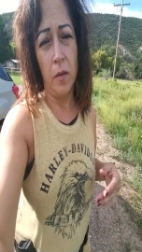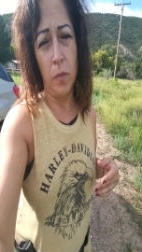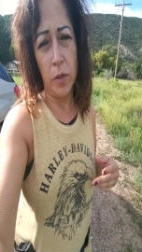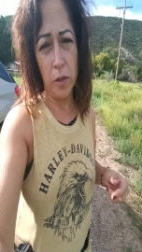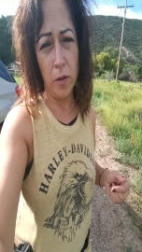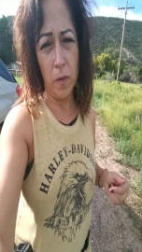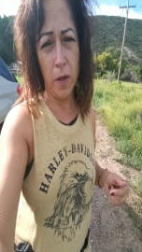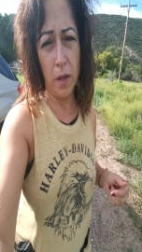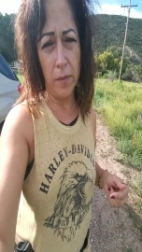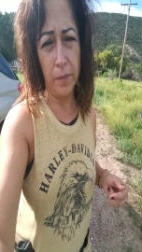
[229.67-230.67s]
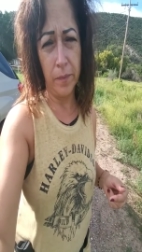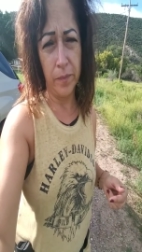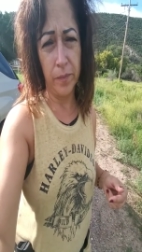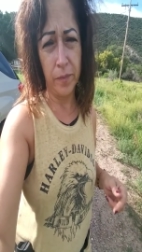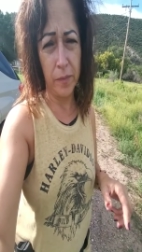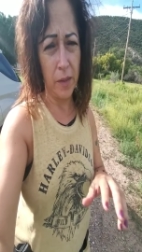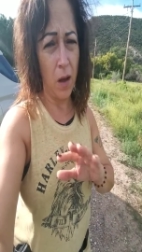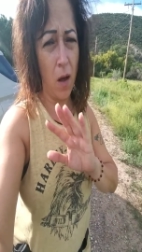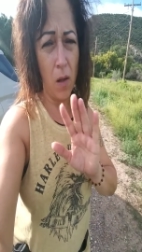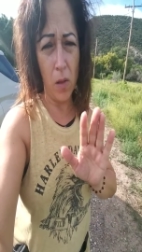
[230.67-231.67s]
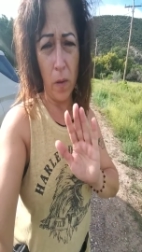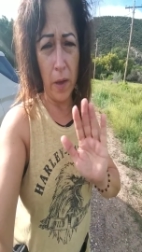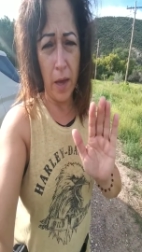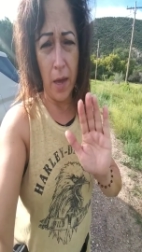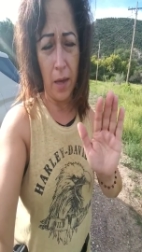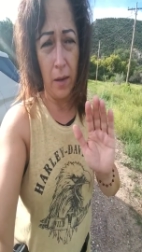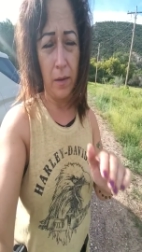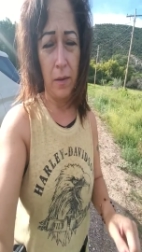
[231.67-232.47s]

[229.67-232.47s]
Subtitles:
But you know what? All okay.